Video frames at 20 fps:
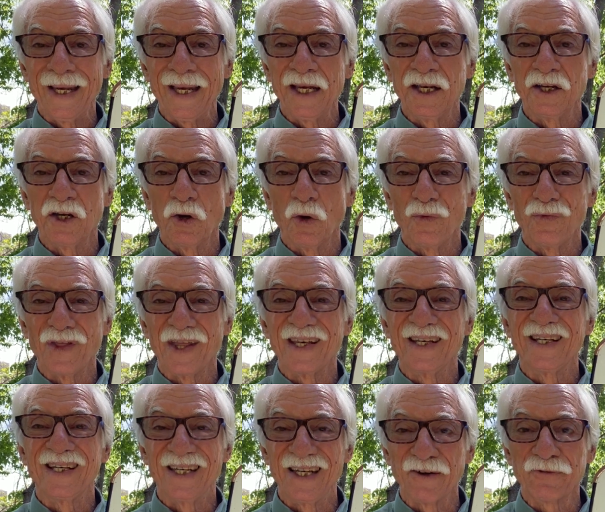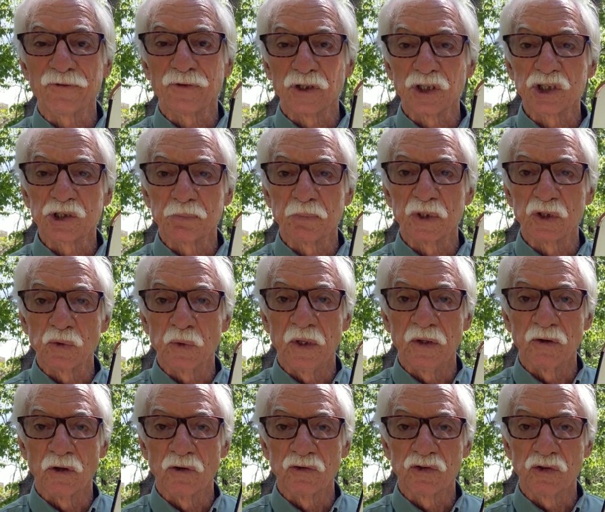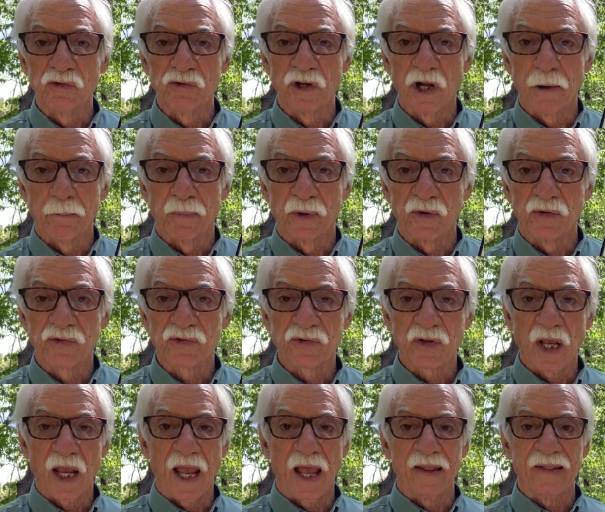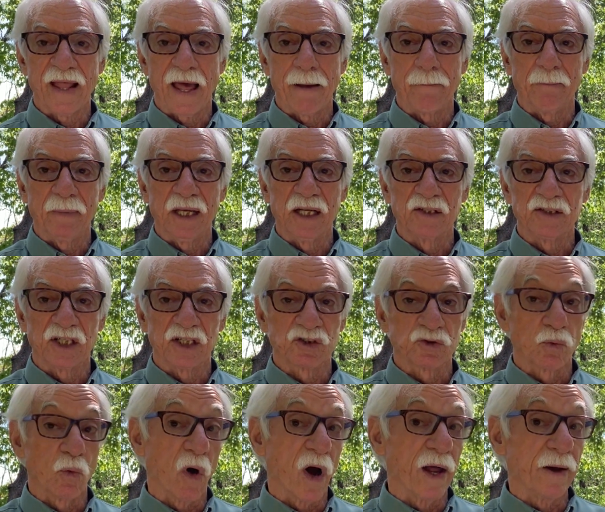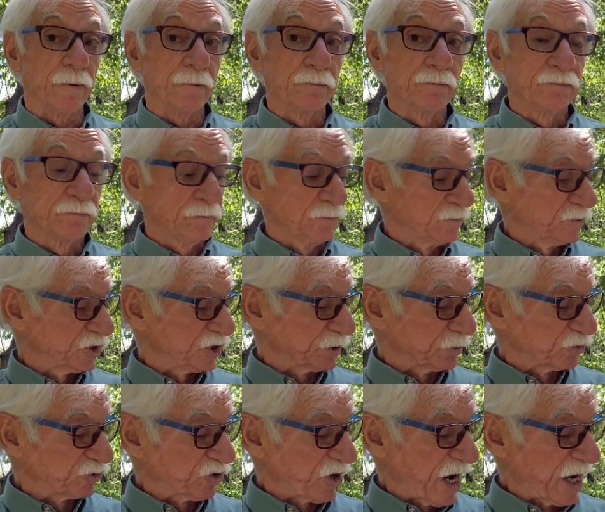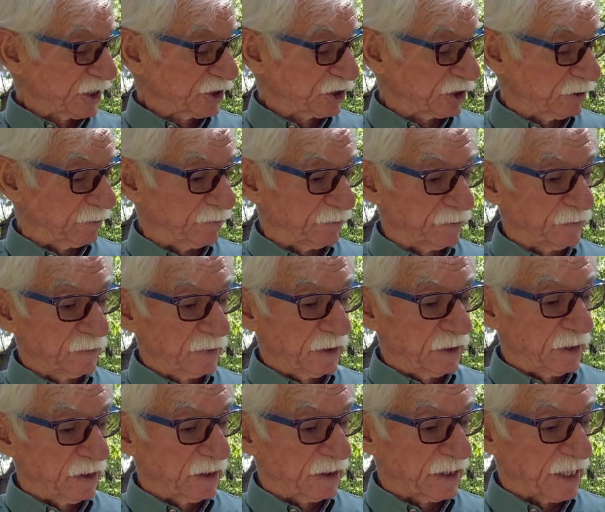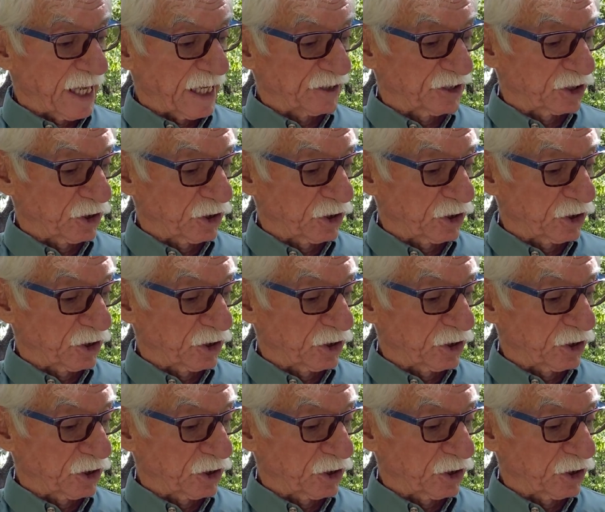need to know the difference between those two numbers, and that means it's what? Subtraction. That's